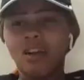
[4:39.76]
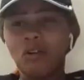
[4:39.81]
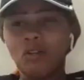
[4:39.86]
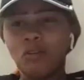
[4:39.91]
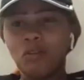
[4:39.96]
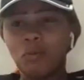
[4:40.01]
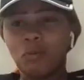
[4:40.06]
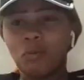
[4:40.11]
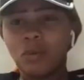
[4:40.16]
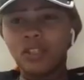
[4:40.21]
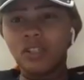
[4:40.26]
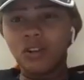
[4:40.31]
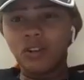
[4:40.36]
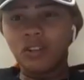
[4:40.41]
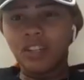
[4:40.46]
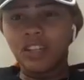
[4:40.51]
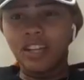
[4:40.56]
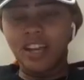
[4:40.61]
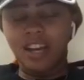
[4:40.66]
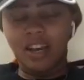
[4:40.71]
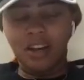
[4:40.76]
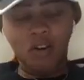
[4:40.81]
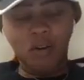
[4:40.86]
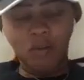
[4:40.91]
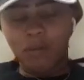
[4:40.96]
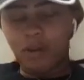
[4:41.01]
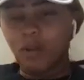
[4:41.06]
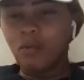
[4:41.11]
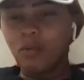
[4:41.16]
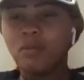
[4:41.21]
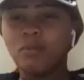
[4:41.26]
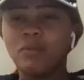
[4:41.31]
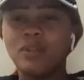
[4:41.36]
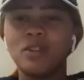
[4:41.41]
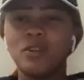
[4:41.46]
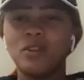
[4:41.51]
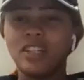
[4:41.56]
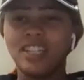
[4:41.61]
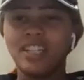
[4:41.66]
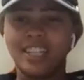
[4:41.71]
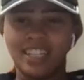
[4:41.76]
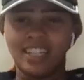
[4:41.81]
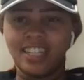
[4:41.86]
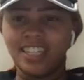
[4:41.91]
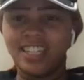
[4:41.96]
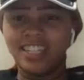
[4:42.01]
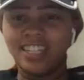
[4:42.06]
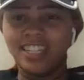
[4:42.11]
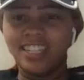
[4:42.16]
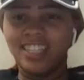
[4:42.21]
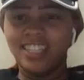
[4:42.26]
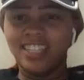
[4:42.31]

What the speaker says: know if it would be totally out, but it wouldn't be totally in.